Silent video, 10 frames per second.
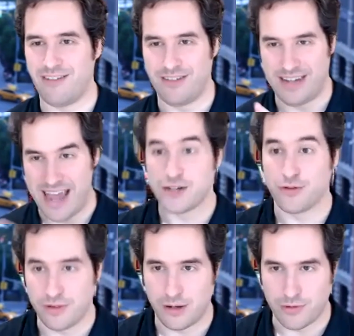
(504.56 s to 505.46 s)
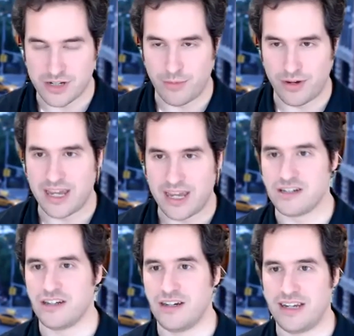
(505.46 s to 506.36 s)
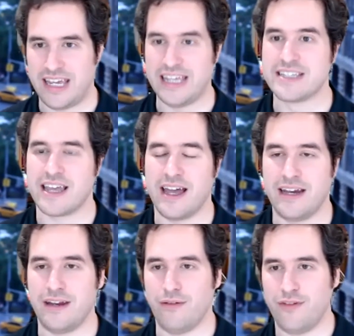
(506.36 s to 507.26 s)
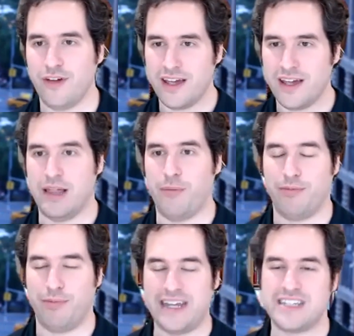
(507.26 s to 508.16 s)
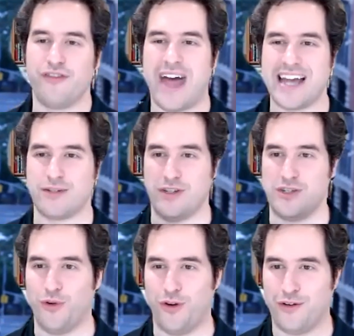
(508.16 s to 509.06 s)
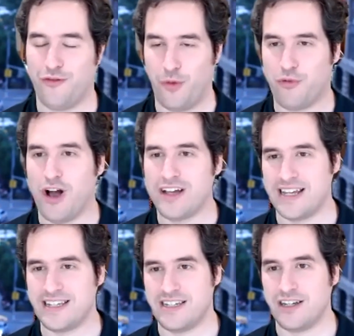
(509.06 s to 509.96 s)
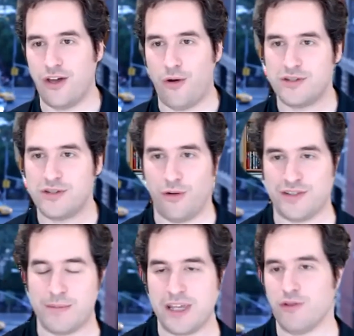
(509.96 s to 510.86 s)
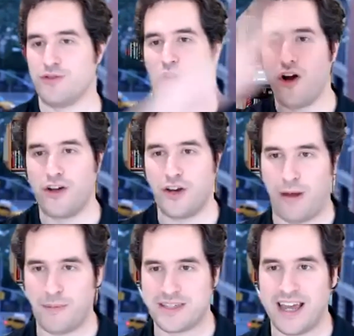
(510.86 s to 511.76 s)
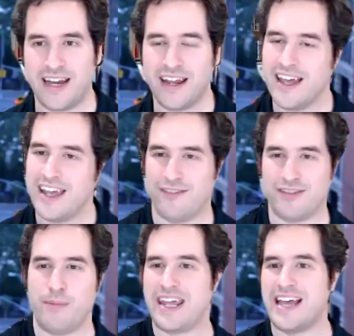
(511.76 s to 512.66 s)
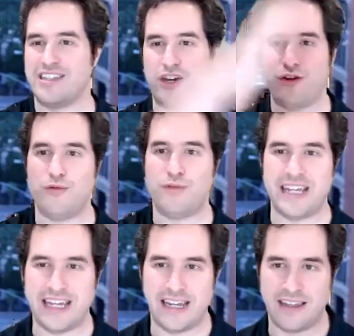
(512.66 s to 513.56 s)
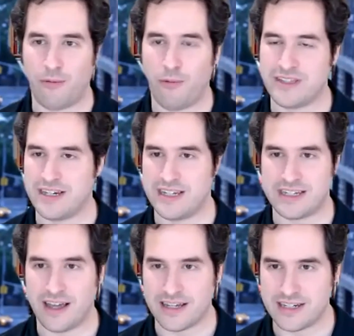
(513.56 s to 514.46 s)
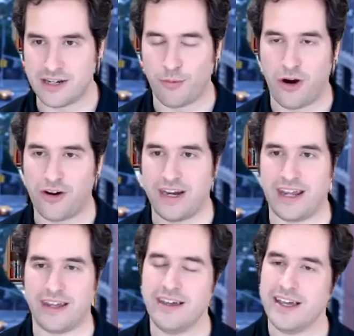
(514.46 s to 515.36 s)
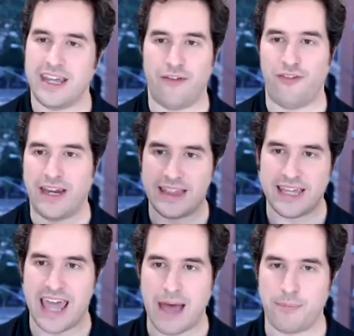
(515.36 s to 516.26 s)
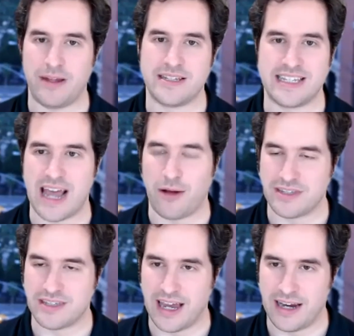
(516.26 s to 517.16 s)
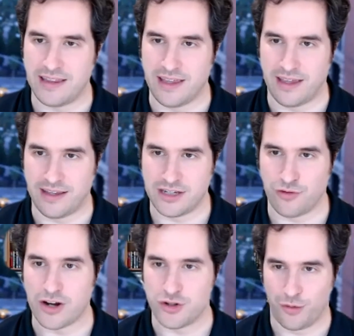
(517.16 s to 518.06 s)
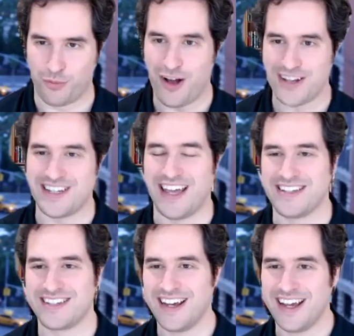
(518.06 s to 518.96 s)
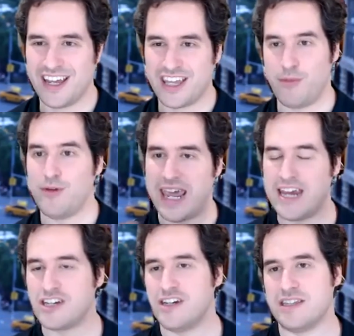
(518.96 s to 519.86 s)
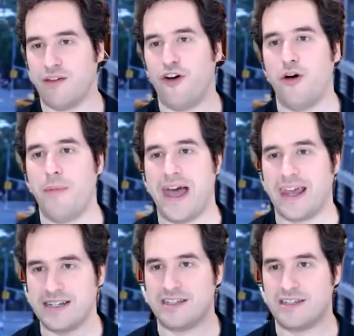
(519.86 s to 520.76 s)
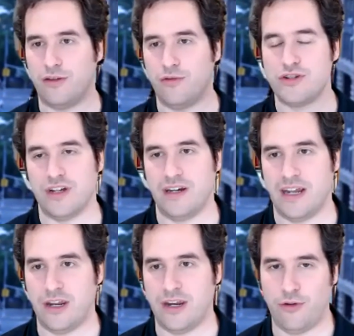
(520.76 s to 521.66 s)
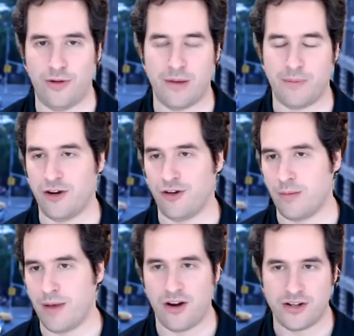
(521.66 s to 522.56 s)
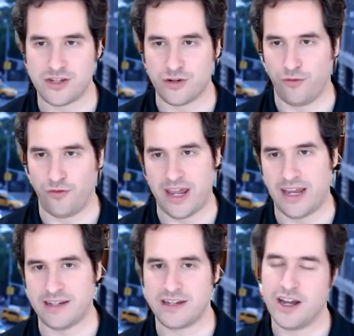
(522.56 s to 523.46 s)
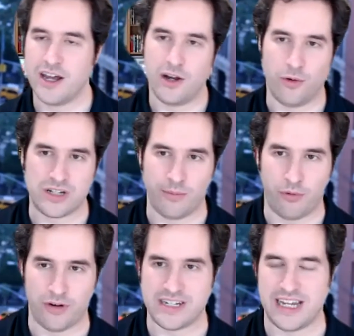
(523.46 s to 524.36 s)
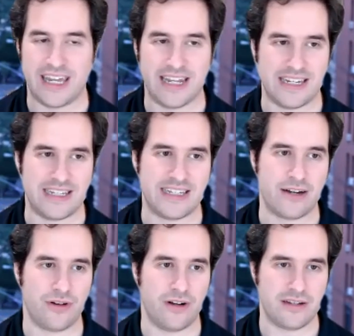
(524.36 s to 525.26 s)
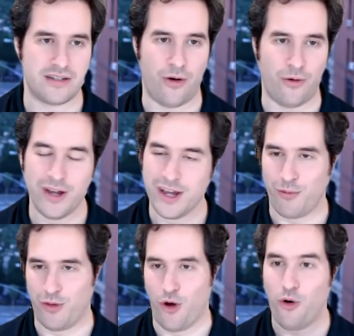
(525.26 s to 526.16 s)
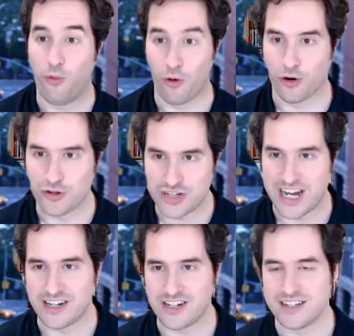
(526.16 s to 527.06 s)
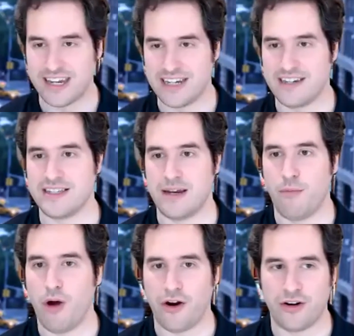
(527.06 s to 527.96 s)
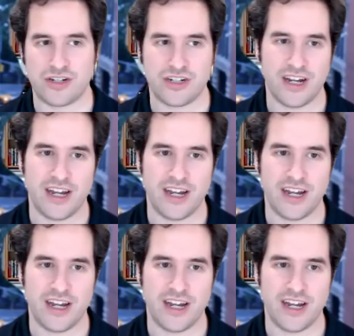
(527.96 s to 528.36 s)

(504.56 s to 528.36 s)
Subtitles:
natural language communication, is kind of the place of last resort for processes to go. So if something goes wrong on your website, if somebody has a new need that wasn't discussed in your marketing, if anything happens that's outside the structured process, communication is the fallback, it's the solution. And you end up hearing about it on surveys or support tickets, et cetera. So when the whole world changes like it does in March,